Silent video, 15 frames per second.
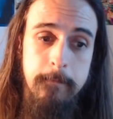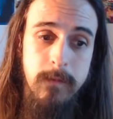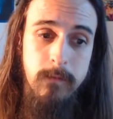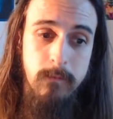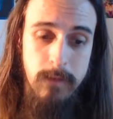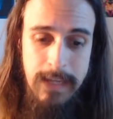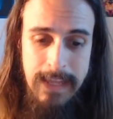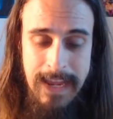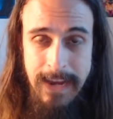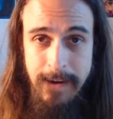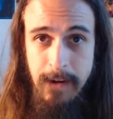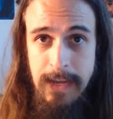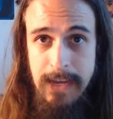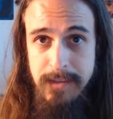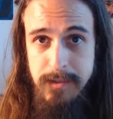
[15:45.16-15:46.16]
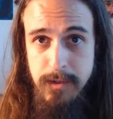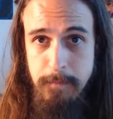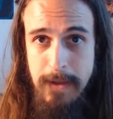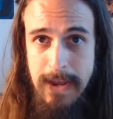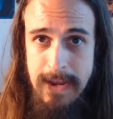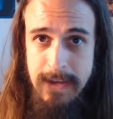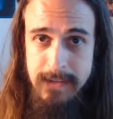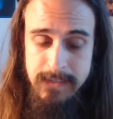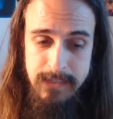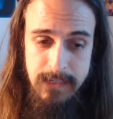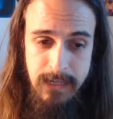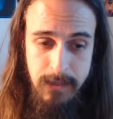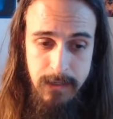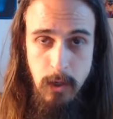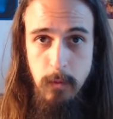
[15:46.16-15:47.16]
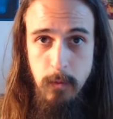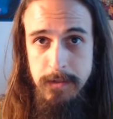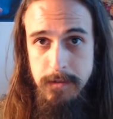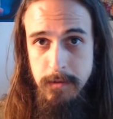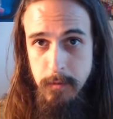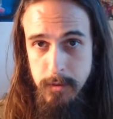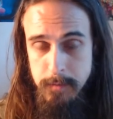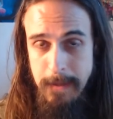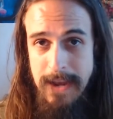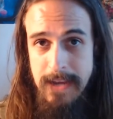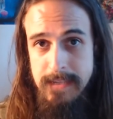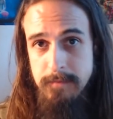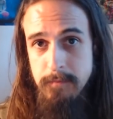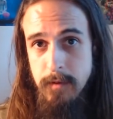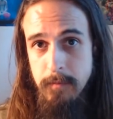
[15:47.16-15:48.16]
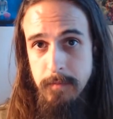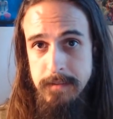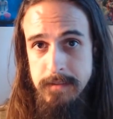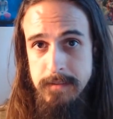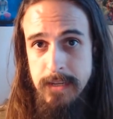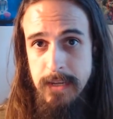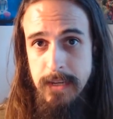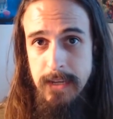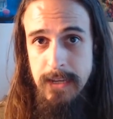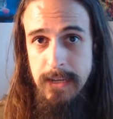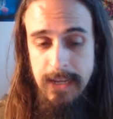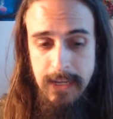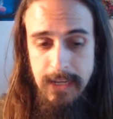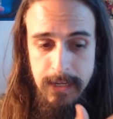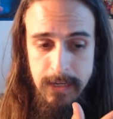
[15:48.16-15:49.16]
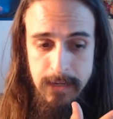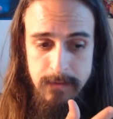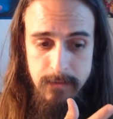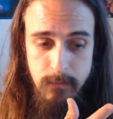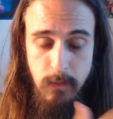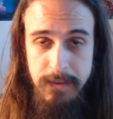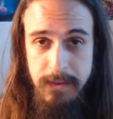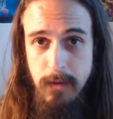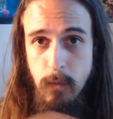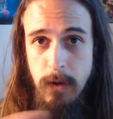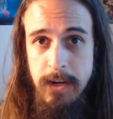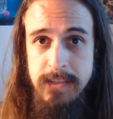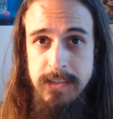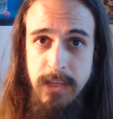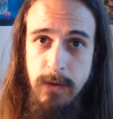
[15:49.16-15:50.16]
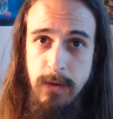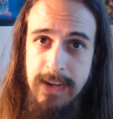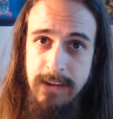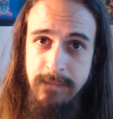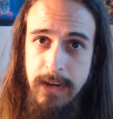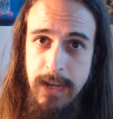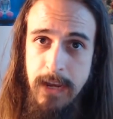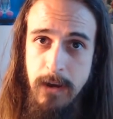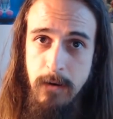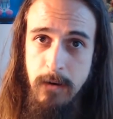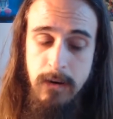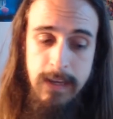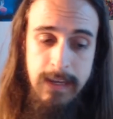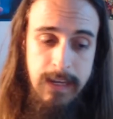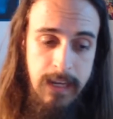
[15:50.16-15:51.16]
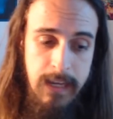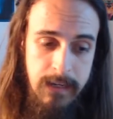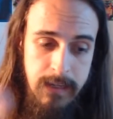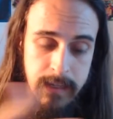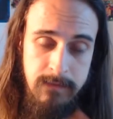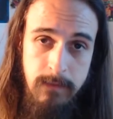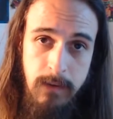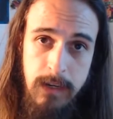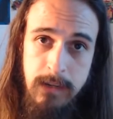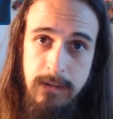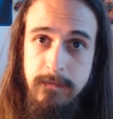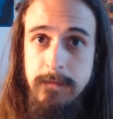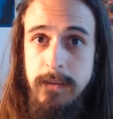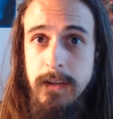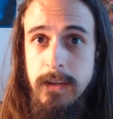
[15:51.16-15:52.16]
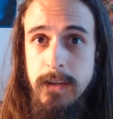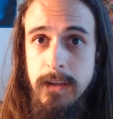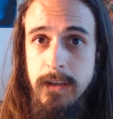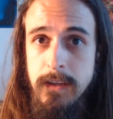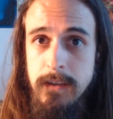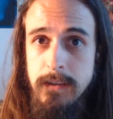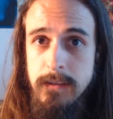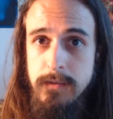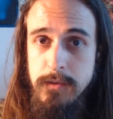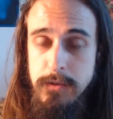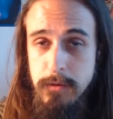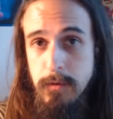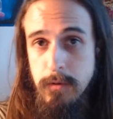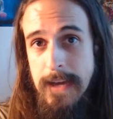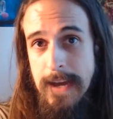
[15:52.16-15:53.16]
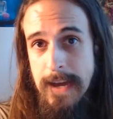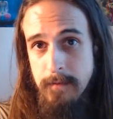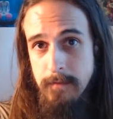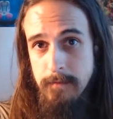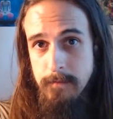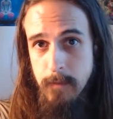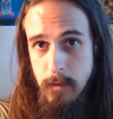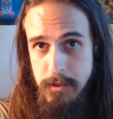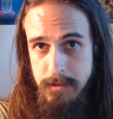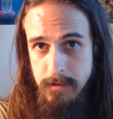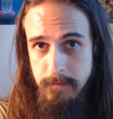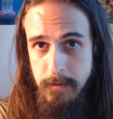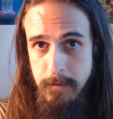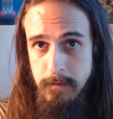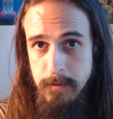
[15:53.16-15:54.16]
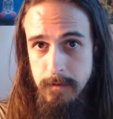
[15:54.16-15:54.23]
really analyze your past and go into those past moments and with the awareness that you have now, and give love to that version of you.